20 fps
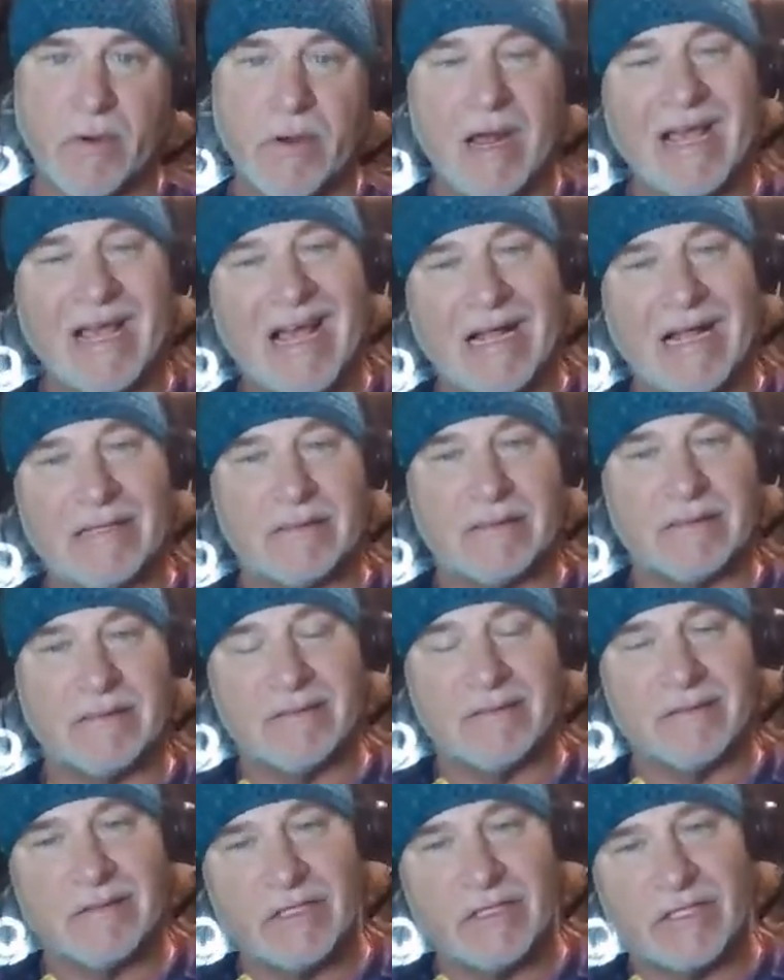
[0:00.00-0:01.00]
And I got
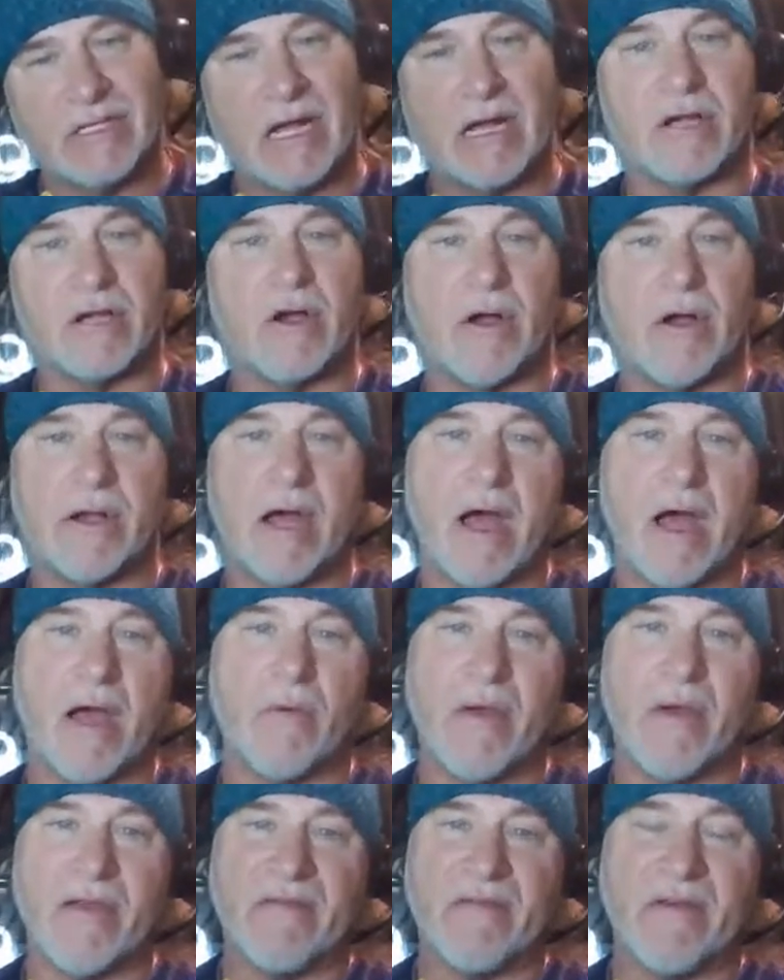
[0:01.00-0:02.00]
stuck on
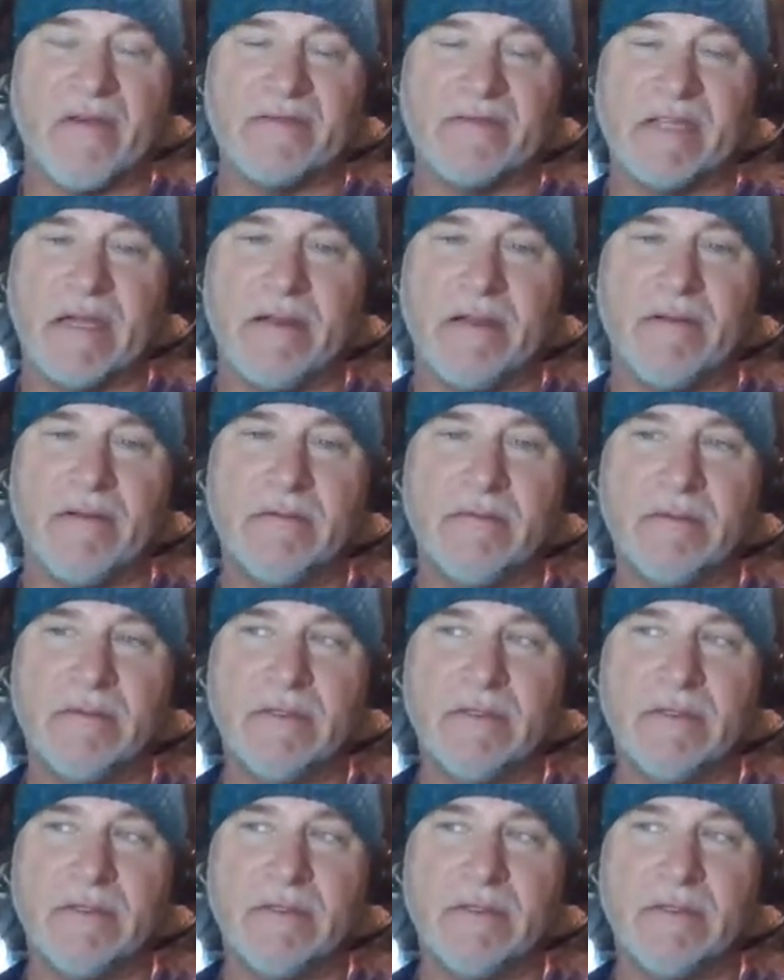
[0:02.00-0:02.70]
Highway 50.